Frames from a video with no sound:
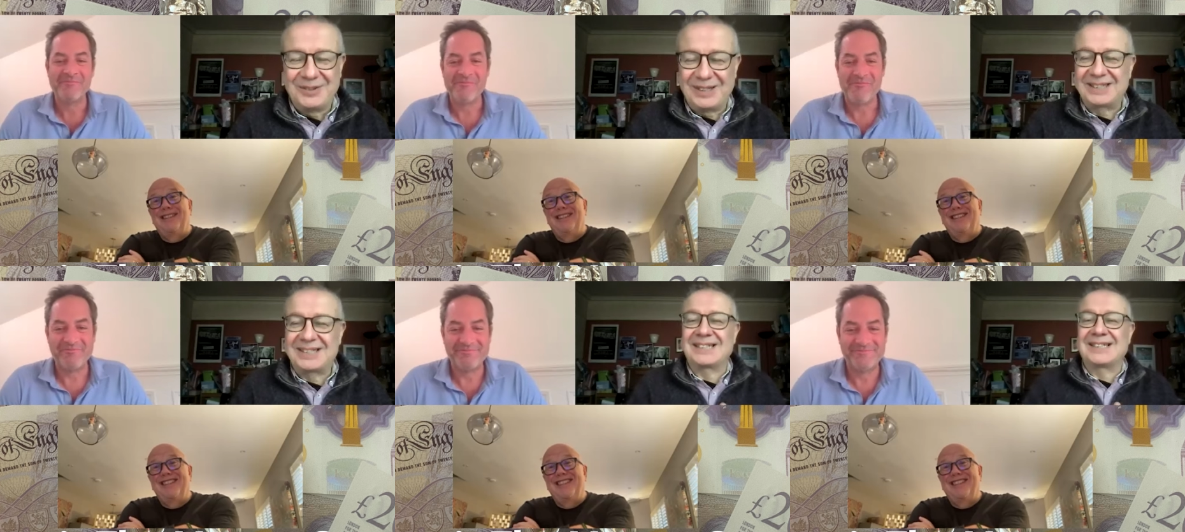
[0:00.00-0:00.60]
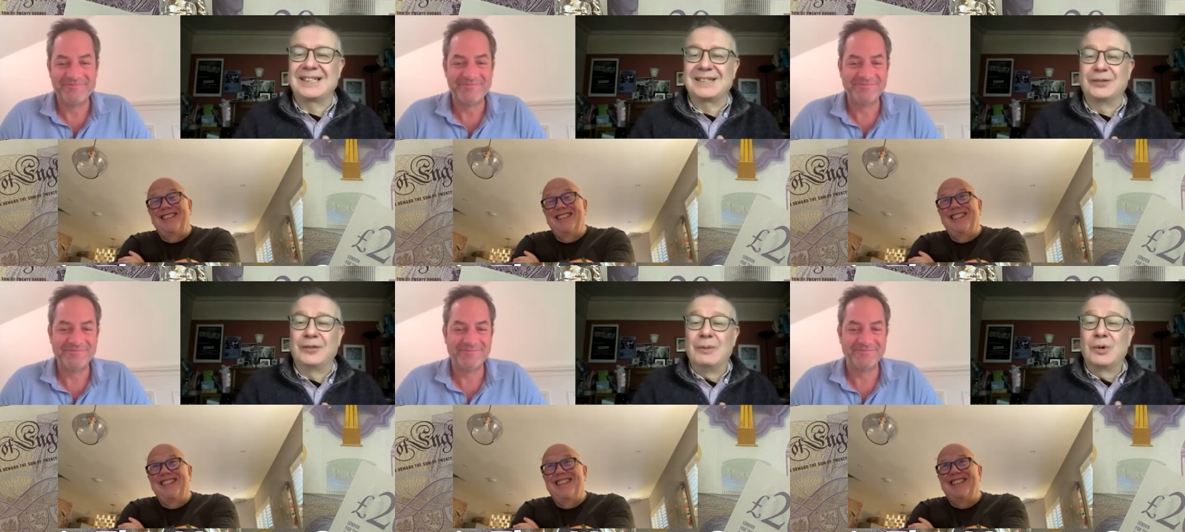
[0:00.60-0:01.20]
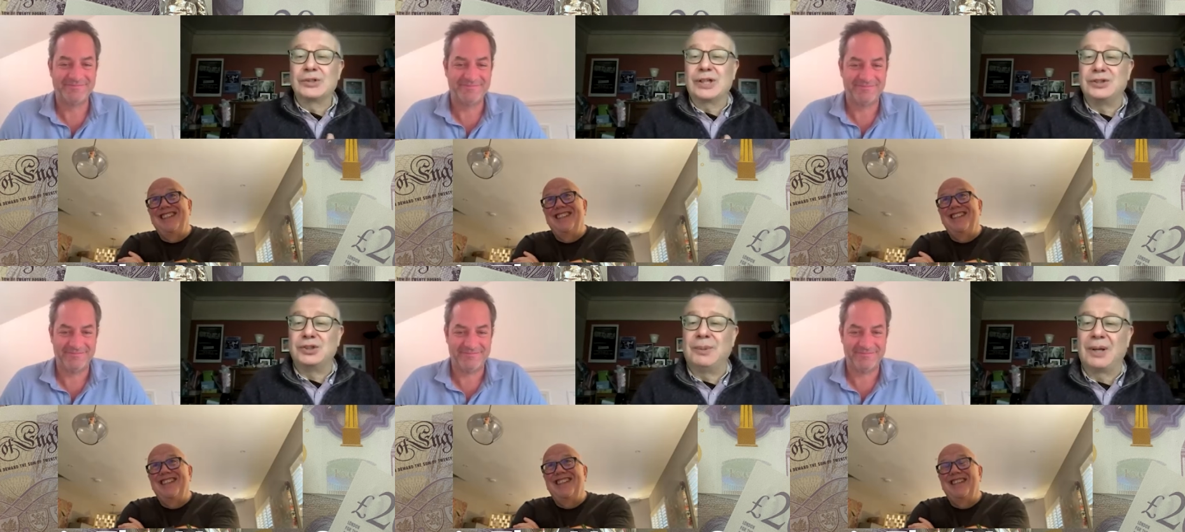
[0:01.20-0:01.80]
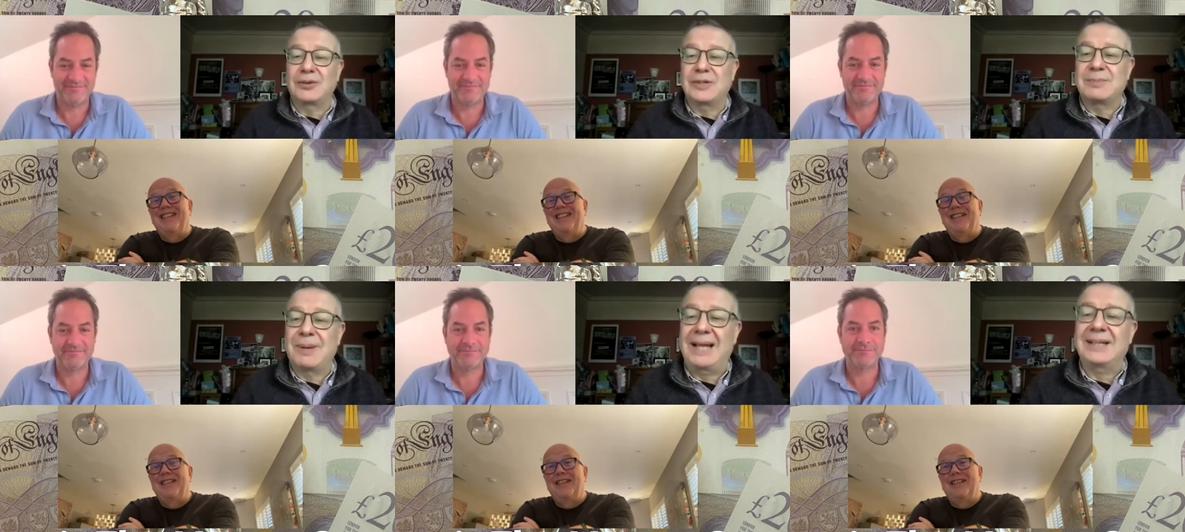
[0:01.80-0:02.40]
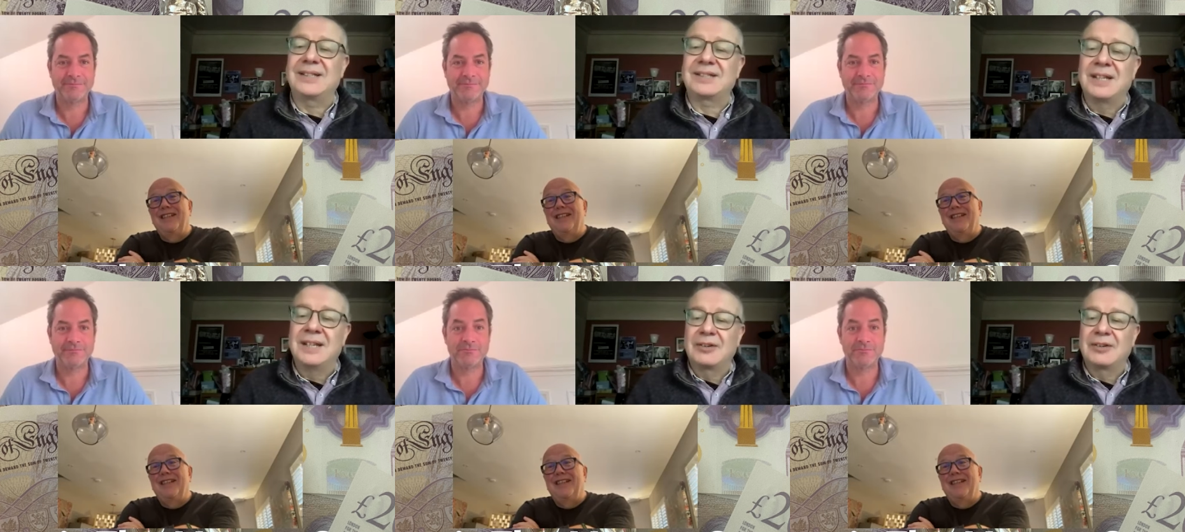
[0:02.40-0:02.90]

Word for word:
Speaker 1: Fantastic stuff. And we're also joined by Chris Blackhurst.